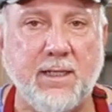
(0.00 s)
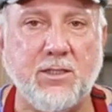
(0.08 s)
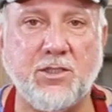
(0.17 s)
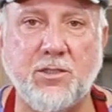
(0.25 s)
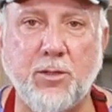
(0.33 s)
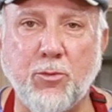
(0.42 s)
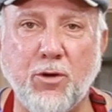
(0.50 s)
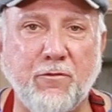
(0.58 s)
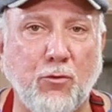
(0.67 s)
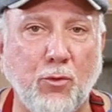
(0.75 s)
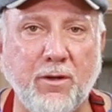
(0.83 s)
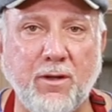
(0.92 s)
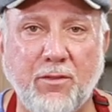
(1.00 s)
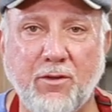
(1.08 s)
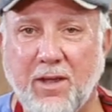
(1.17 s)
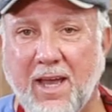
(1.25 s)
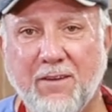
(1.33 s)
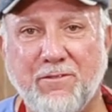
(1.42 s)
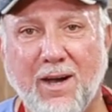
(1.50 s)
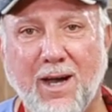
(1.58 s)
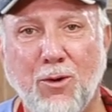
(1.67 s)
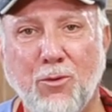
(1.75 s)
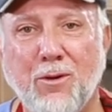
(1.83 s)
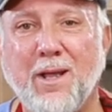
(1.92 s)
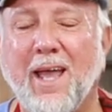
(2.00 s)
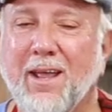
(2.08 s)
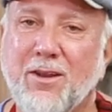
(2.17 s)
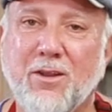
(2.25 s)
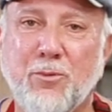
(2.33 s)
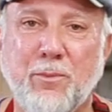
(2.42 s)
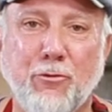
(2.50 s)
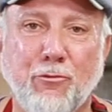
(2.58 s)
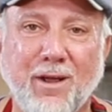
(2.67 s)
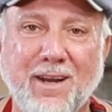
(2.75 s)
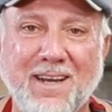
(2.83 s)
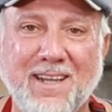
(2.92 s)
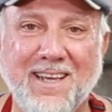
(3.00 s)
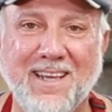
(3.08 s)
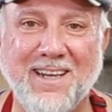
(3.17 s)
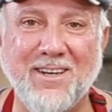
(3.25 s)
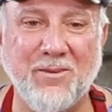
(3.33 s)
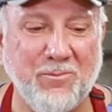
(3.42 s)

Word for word: simmer it for another half hour, and it'll be ready to eat.